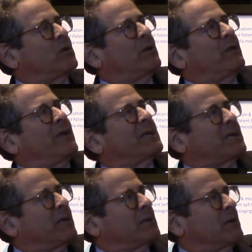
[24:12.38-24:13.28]
this
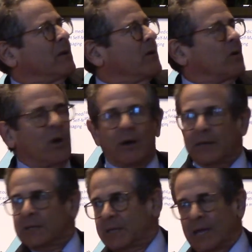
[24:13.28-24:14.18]
is another
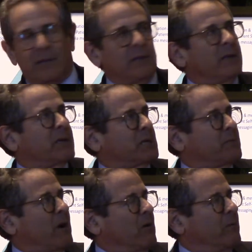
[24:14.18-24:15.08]
unintended
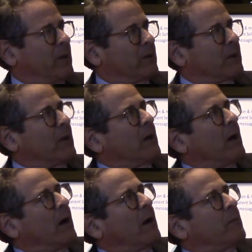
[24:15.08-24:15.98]
experiment,
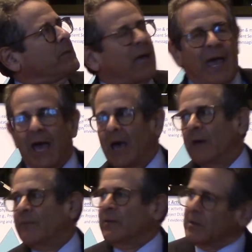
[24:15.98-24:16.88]
to
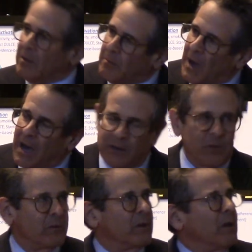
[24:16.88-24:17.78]
have the
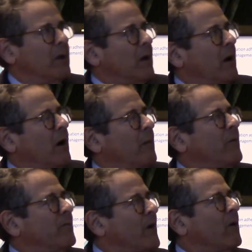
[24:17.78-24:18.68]
modern,
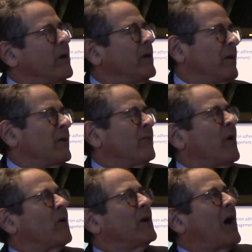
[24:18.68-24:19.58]
very,
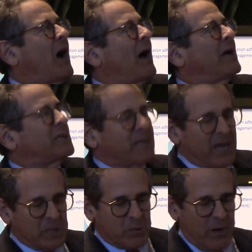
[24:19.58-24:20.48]
very high
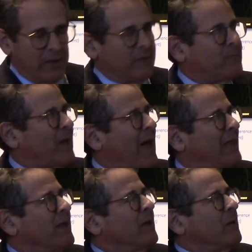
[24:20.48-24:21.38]
saturated
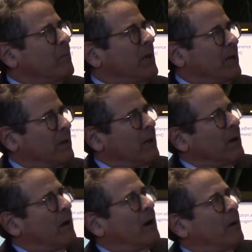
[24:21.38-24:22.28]
fat meat.
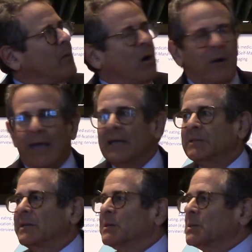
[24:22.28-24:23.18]
Our
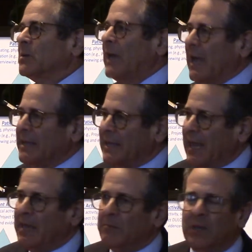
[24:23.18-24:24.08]
ancestors had
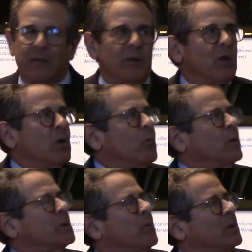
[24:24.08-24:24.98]
game meat,
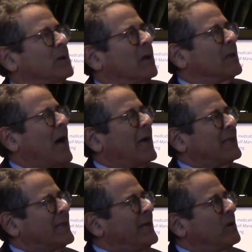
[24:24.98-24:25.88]
which was a
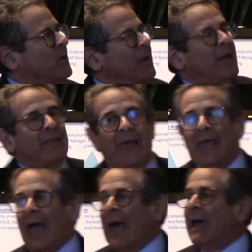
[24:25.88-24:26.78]
lot leaner.
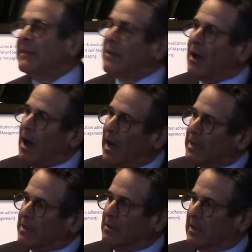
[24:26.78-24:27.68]
They had the
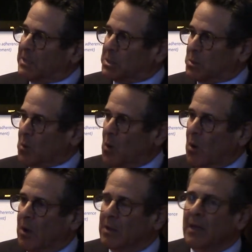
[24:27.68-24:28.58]
high
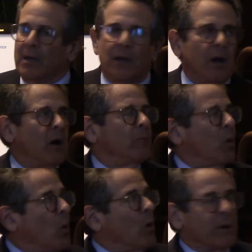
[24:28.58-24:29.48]
cholesterol
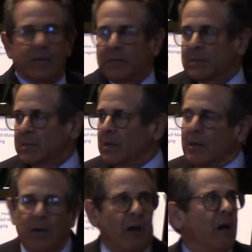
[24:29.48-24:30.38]
organs,
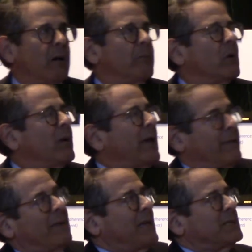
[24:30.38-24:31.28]

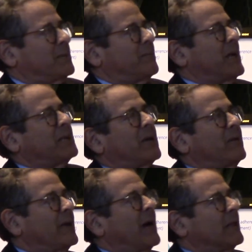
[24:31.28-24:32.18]
and that's how
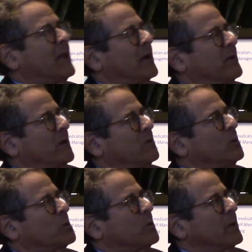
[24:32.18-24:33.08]
they got a lot of their
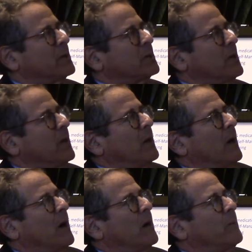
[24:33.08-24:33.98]
nutrients.
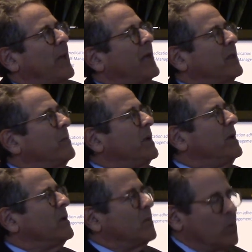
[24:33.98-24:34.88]
And the
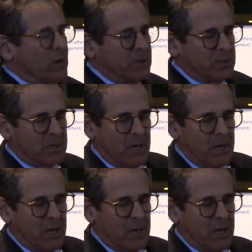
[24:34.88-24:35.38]
meat was